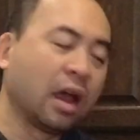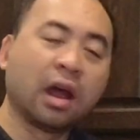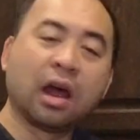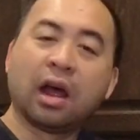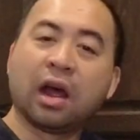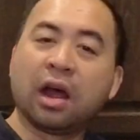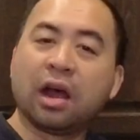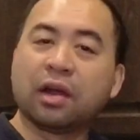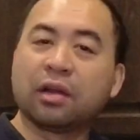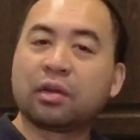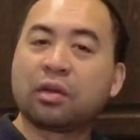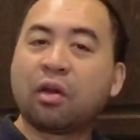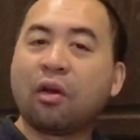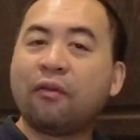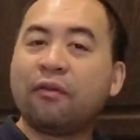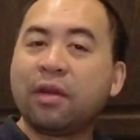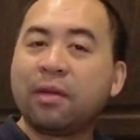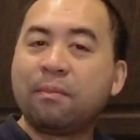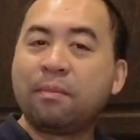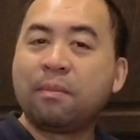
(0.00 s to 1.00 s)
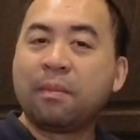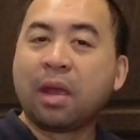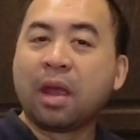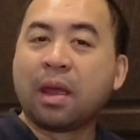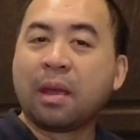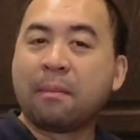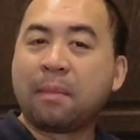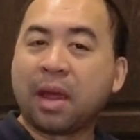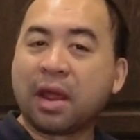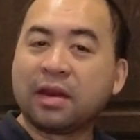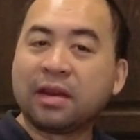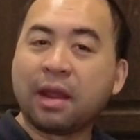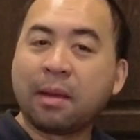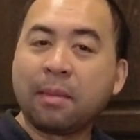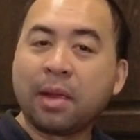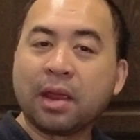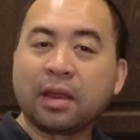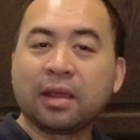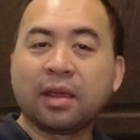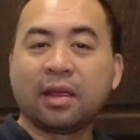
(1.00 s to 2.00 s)
COVID
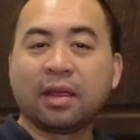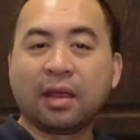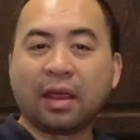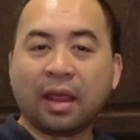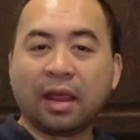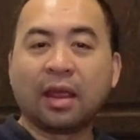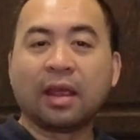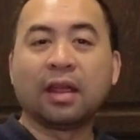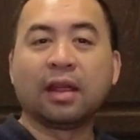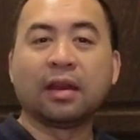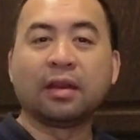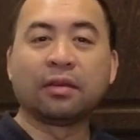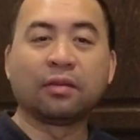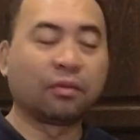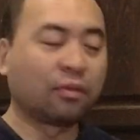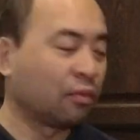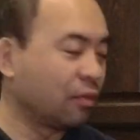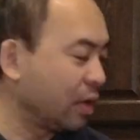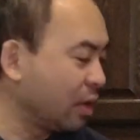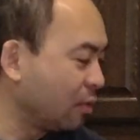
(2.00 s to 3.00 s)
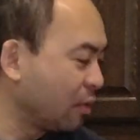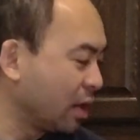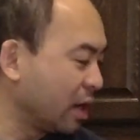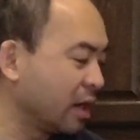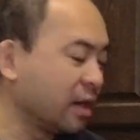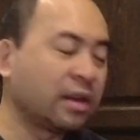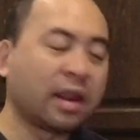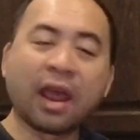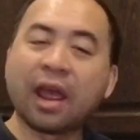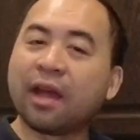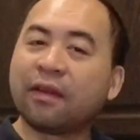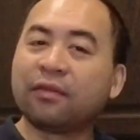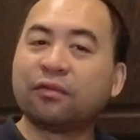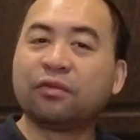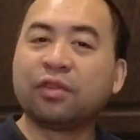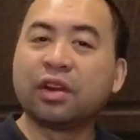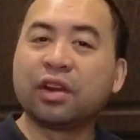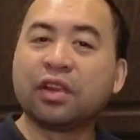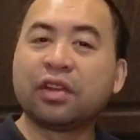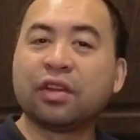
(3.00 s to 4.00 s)
pandemic, and we wanted to
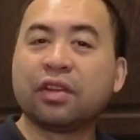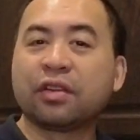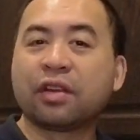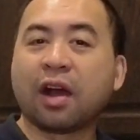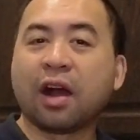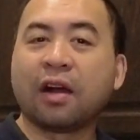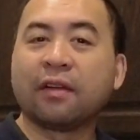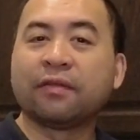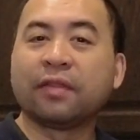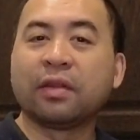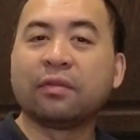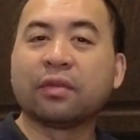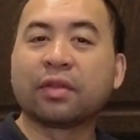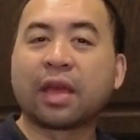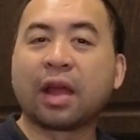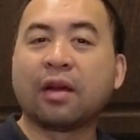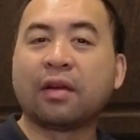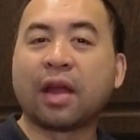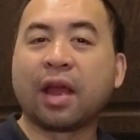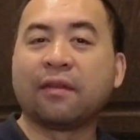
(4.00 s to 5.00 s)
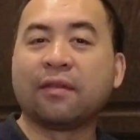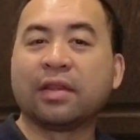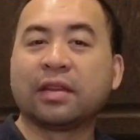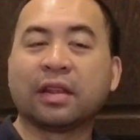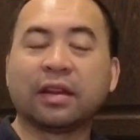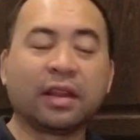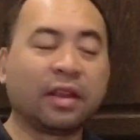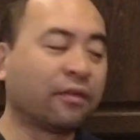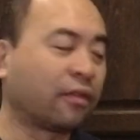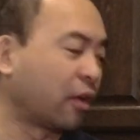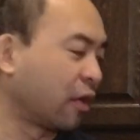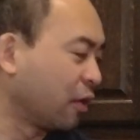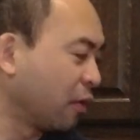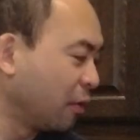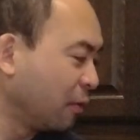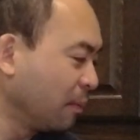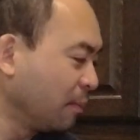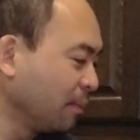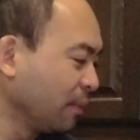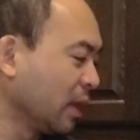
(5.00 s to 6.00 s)
have really good coffee without having to leave our
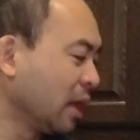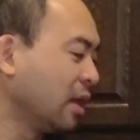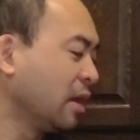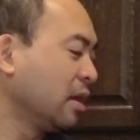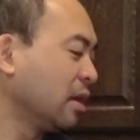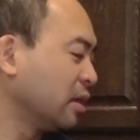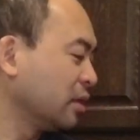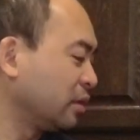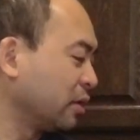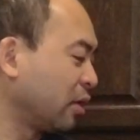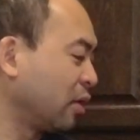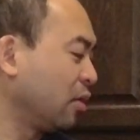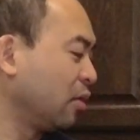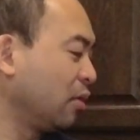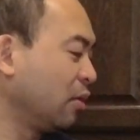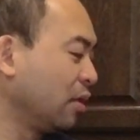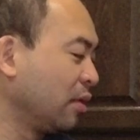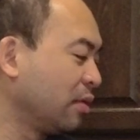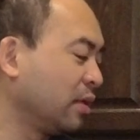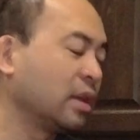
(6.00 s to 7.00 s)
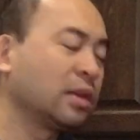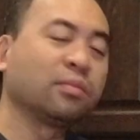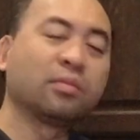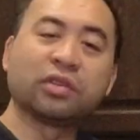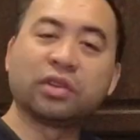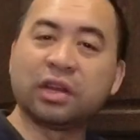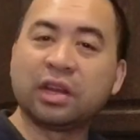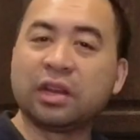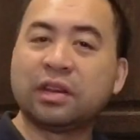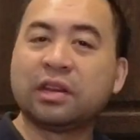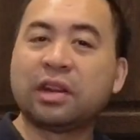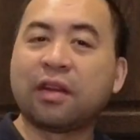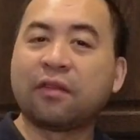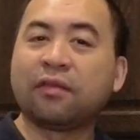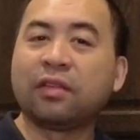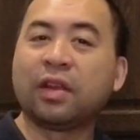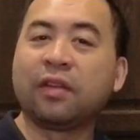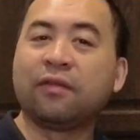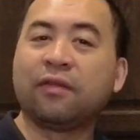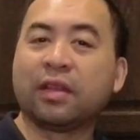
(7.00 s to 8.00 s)
home. So this machine
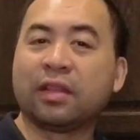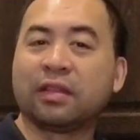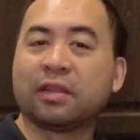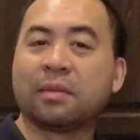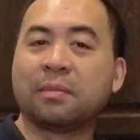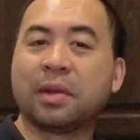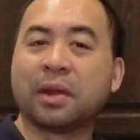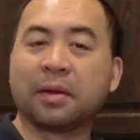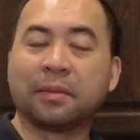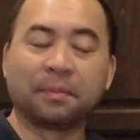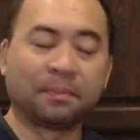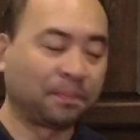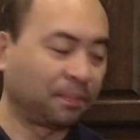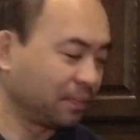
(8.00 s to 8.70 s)
definitely fit the bill.